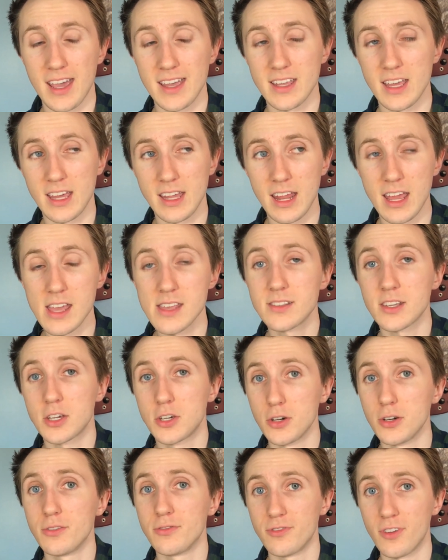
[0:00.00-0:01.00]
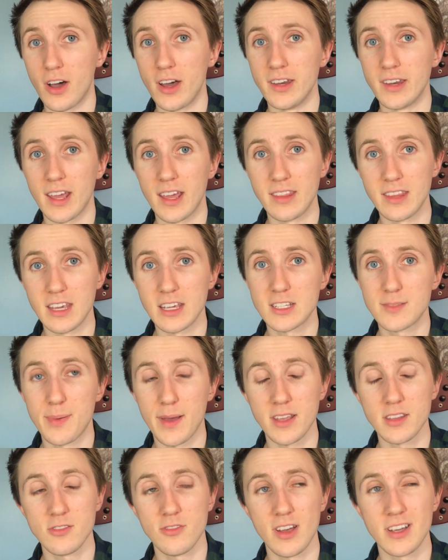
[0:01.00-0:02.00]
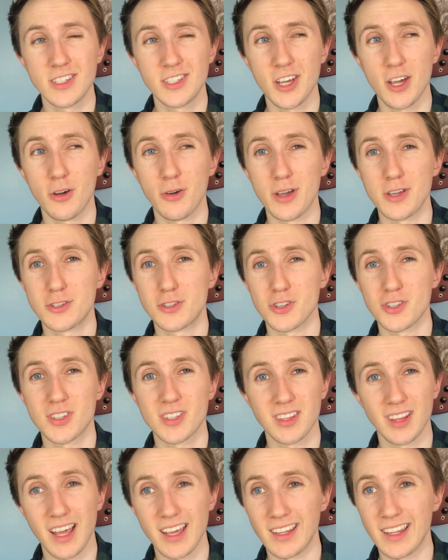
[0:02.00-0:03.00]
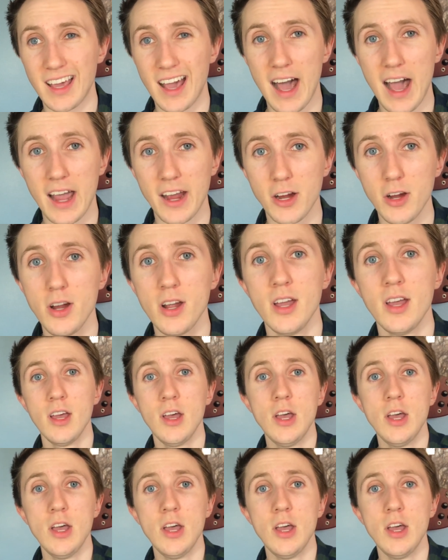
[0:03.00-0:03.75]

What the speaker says: It is a good fund, and the expense ratio is just slightly higher.